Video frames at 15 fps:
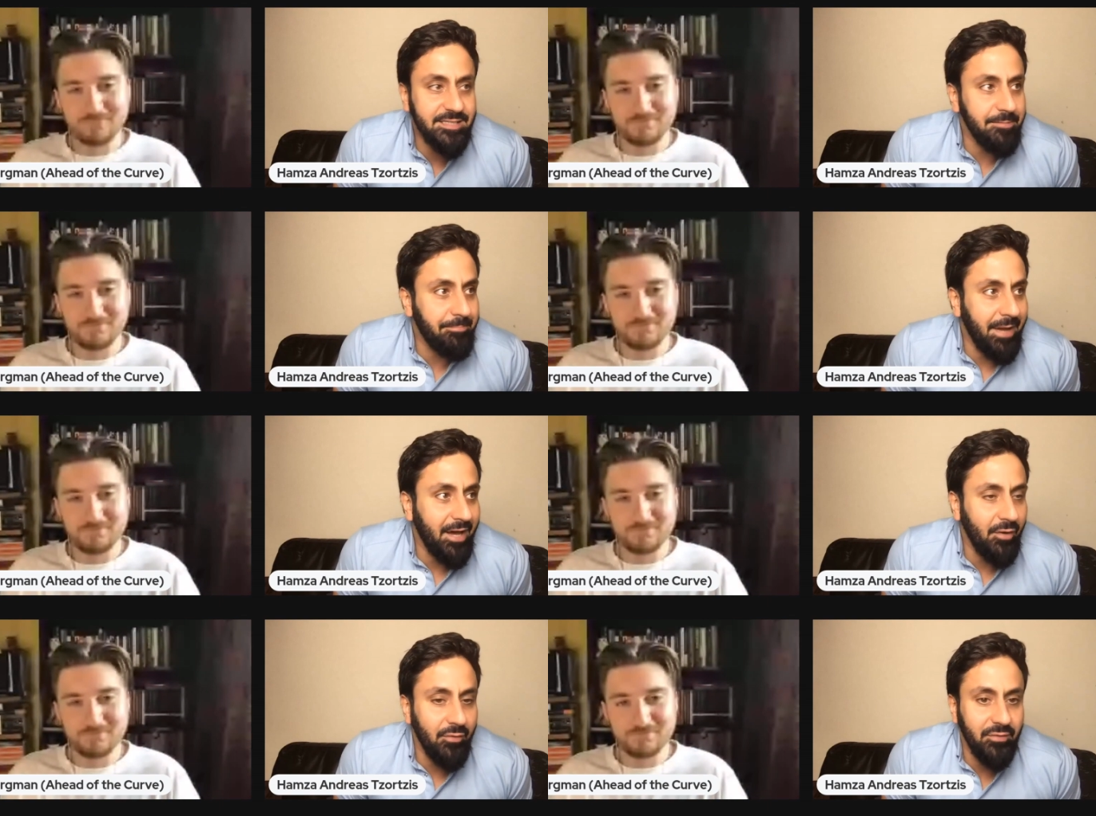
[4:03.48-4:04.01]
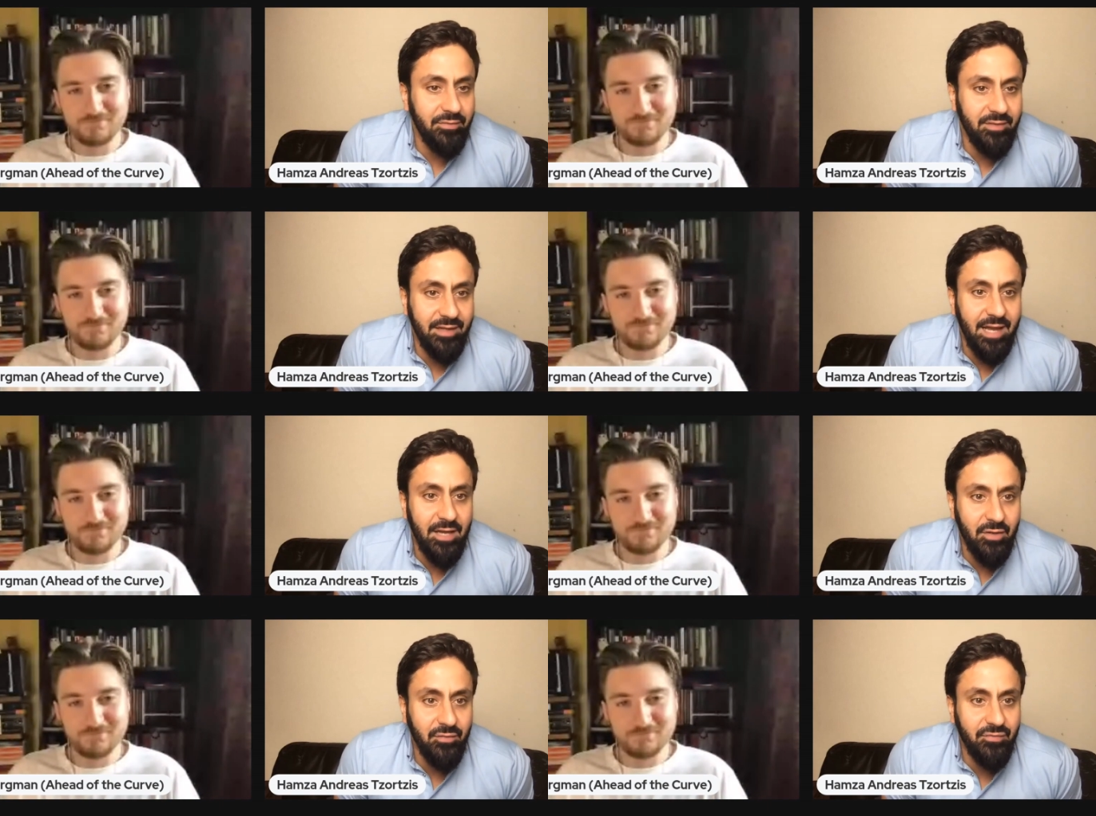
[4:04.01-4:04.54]
Speaker 1: about the kind
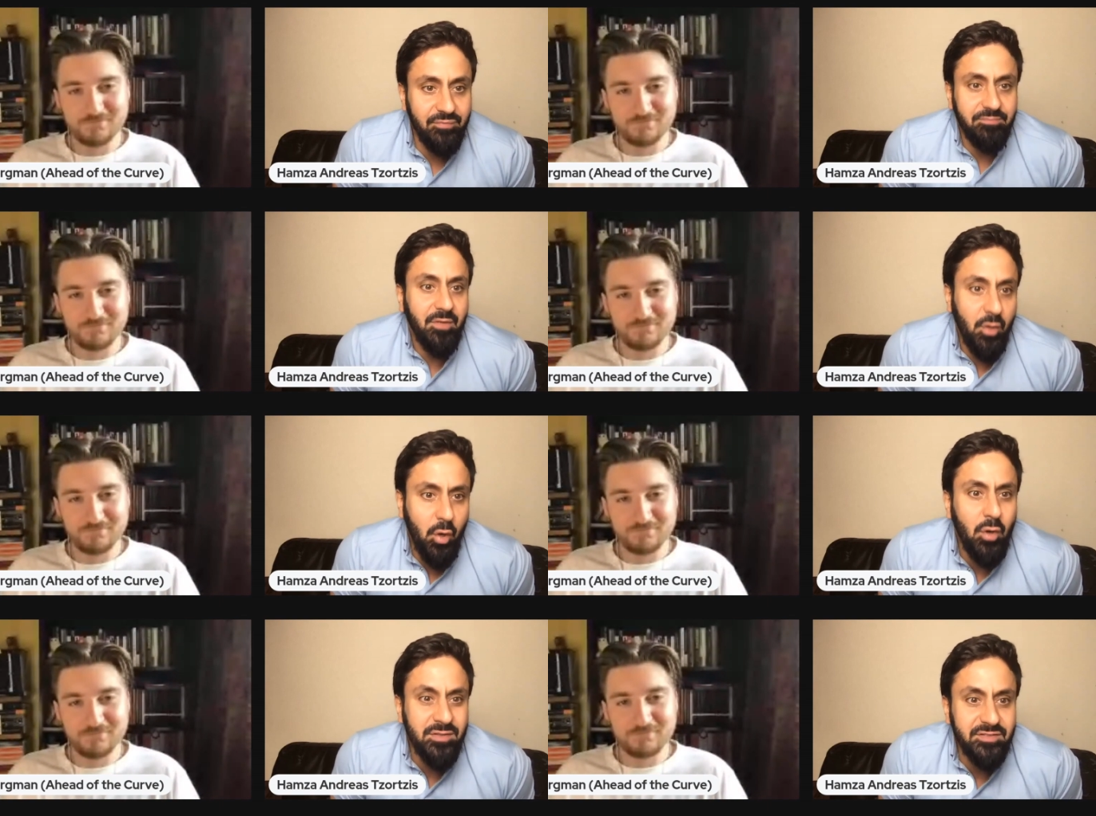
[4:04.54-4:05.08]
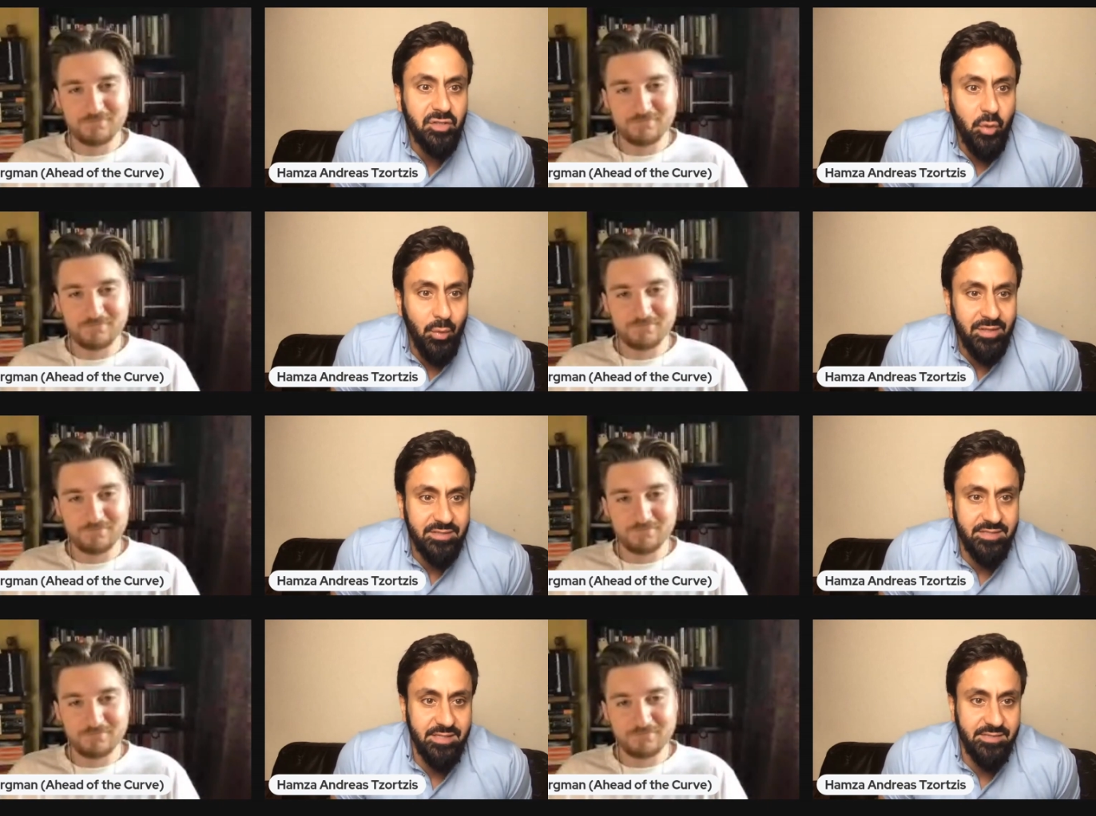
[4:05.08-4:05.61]
of
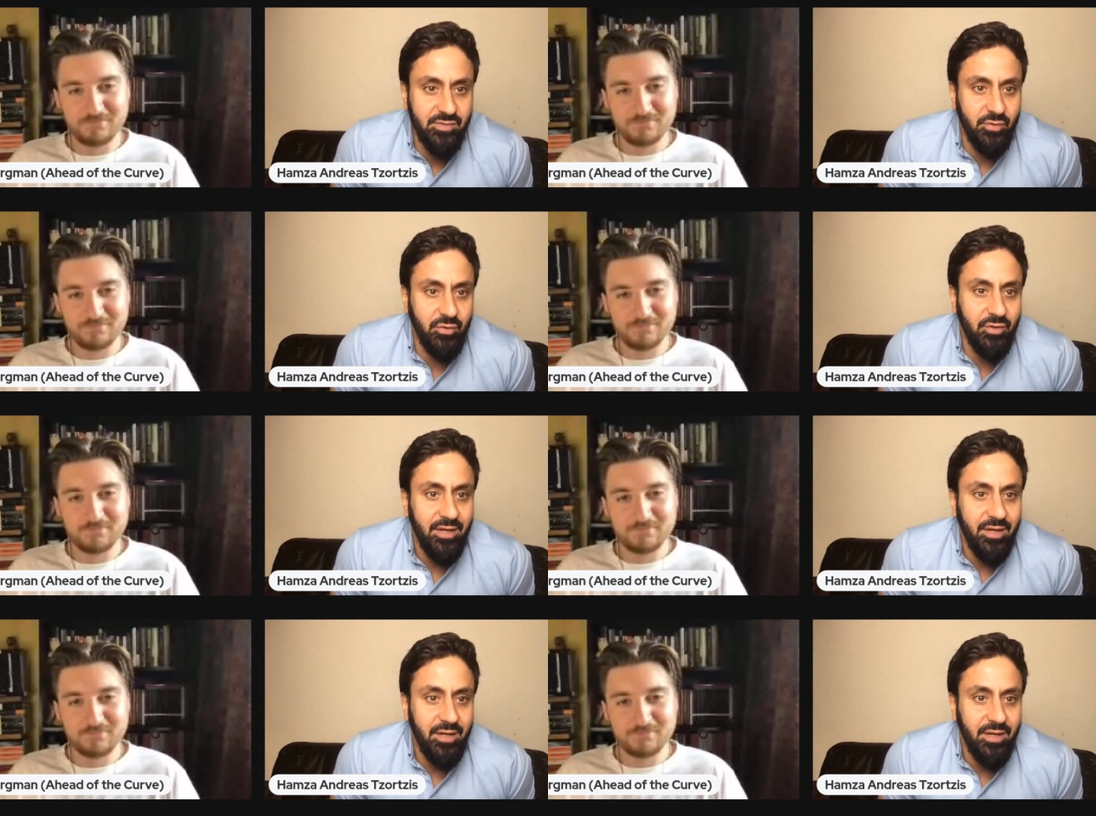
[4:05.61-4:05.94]
consequences, or